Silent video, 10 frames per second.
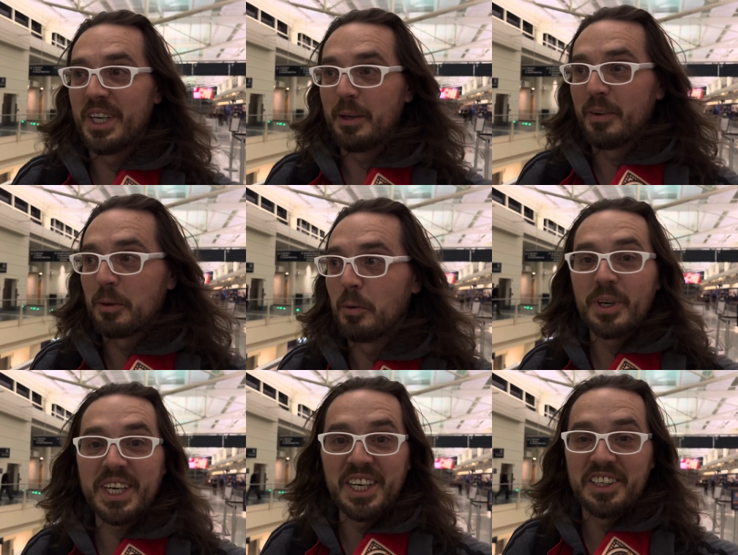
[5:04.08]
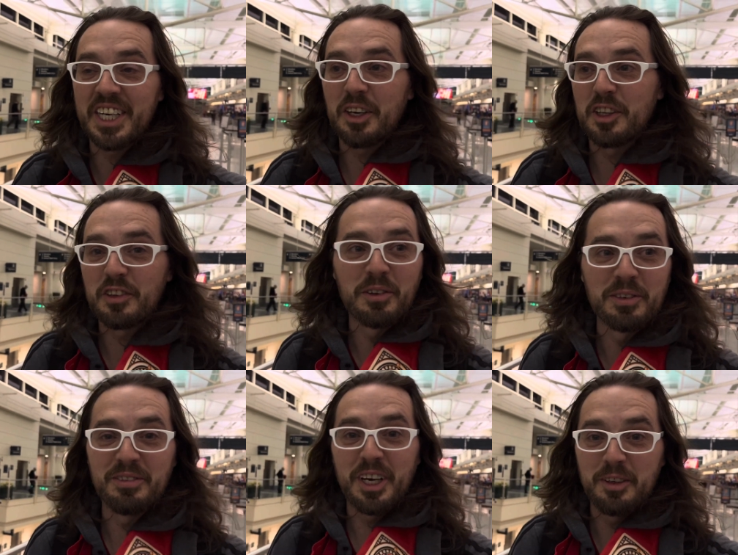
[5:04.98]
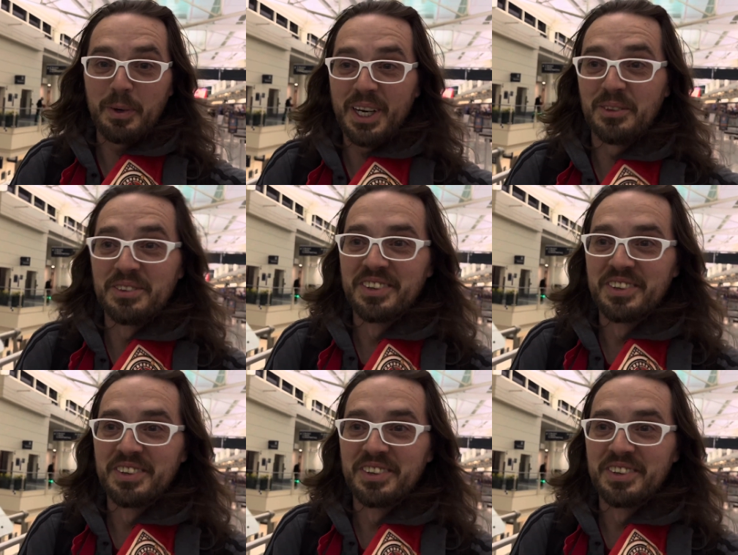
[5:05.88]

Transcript: and I'm like, well, what can I take out that's over five pounds?